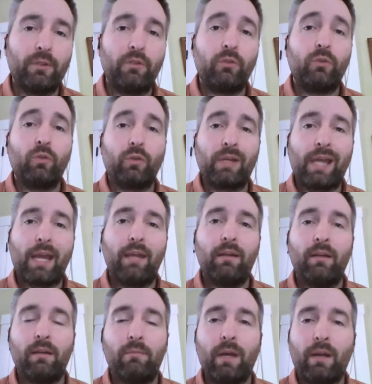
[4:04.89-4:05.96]
to create
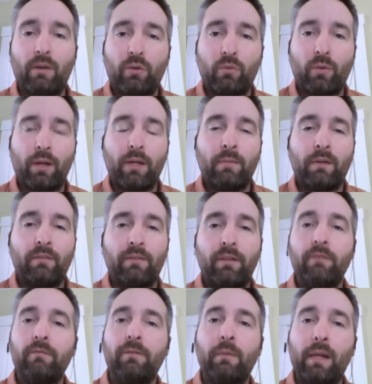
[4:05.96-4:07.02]
a better realm of
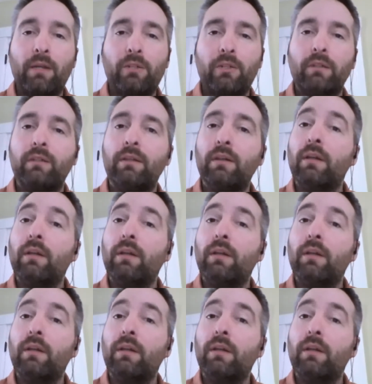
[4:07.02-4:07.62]
information